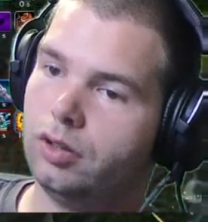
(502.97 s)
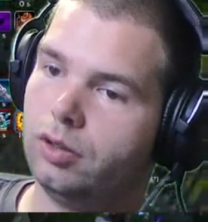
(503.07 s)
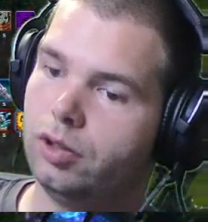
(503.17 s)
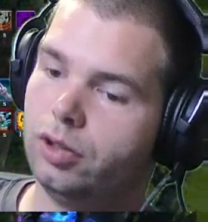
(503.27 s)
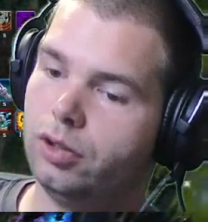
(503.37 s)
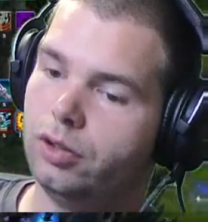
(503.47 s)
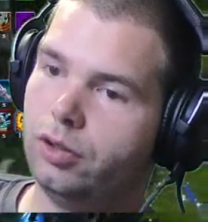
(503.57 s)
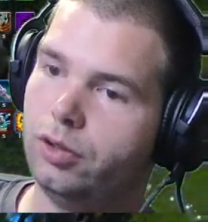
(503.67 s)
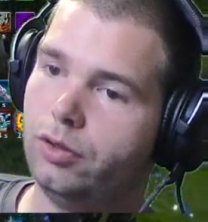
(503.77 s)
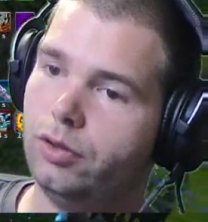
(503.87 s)

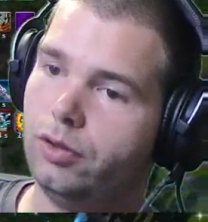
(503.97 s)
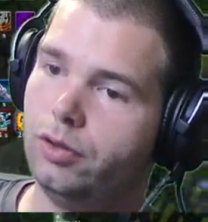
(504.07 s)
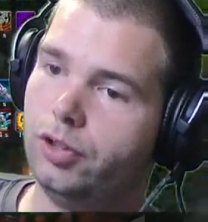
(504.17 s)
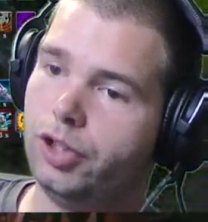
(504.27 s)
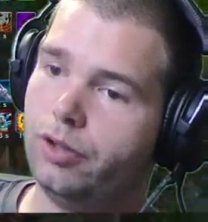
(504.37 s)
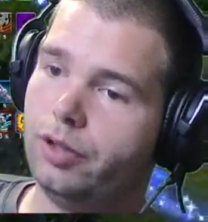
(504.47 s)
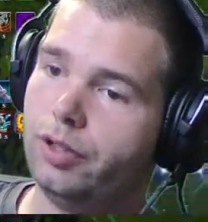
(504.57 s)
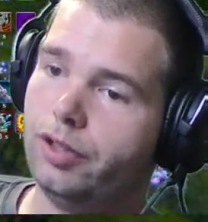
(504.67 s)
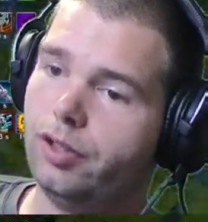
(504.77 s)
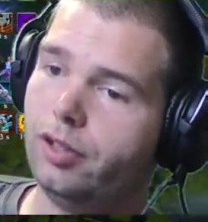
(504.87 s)
Huge A O
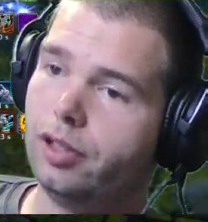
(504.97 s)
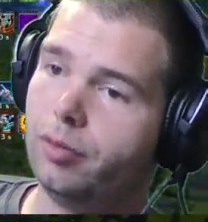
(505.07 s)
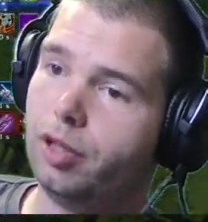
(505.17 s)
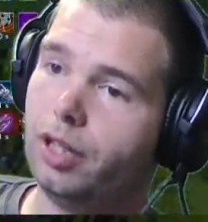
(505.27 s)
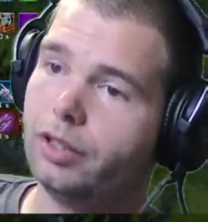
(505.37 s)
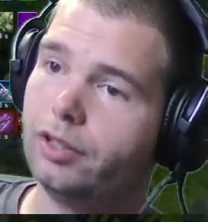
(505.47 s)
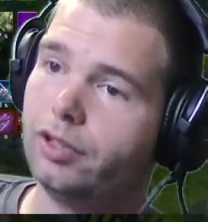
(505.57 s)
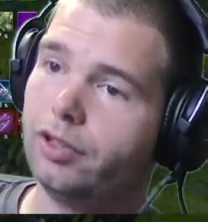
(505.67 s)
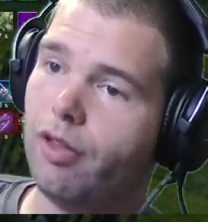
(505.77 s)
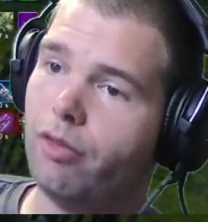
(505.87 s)
E's. Gonna blind
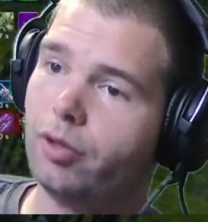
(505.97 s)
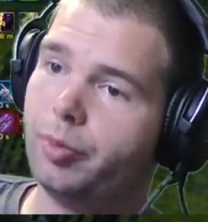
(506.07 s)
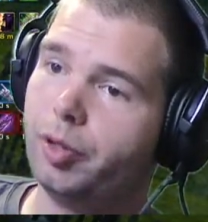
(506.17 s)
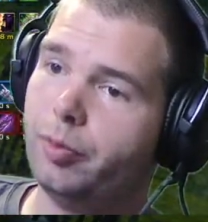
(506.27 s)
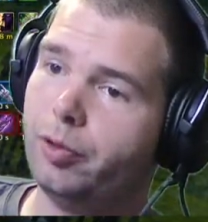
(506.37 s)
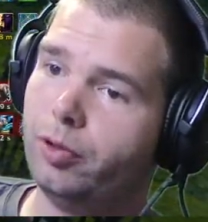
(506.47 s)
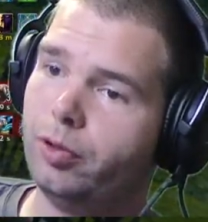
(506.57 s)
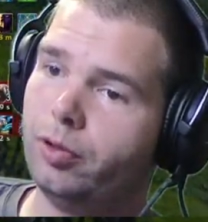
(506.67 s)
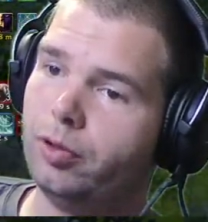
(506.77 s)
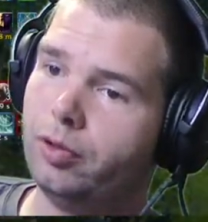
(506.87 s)
these three people.
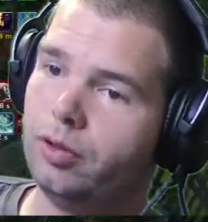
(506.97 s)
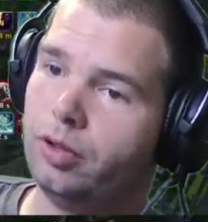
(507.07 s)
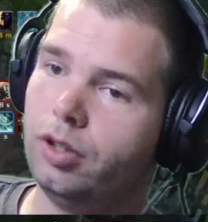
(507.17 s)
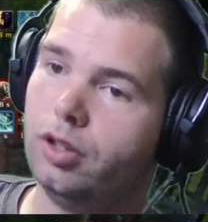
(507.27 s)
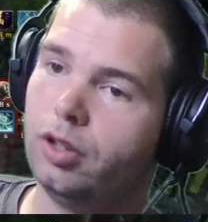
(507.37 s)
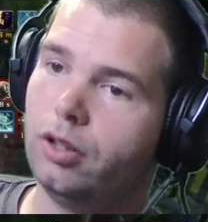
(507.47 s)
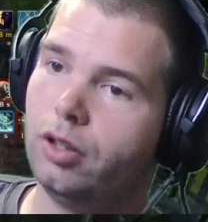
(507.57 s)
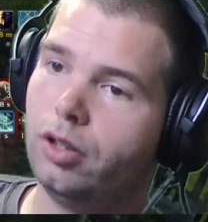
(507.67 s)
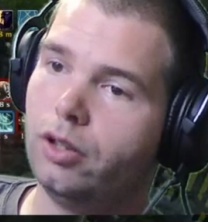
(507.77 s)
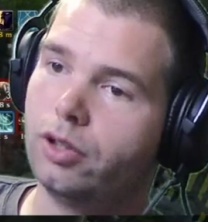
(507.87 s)

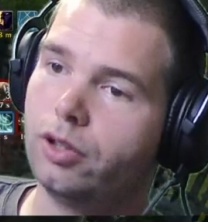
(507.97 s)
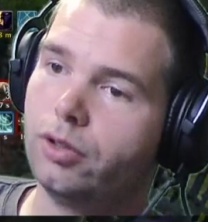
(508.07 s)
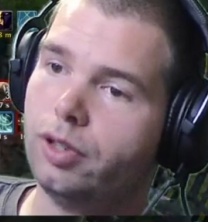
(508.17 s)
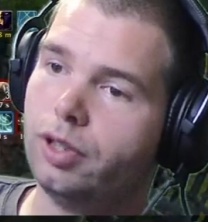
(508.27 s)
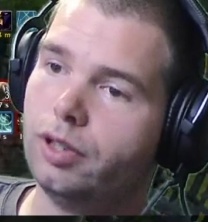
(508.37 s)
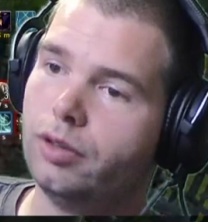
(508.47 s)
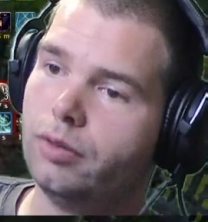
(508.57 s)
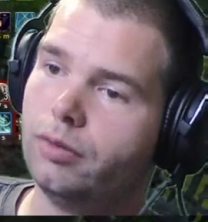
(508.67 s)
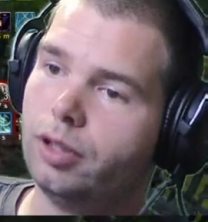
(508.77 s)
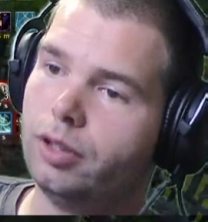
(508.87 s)
Coil the druid.
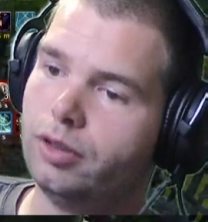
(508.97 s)
What?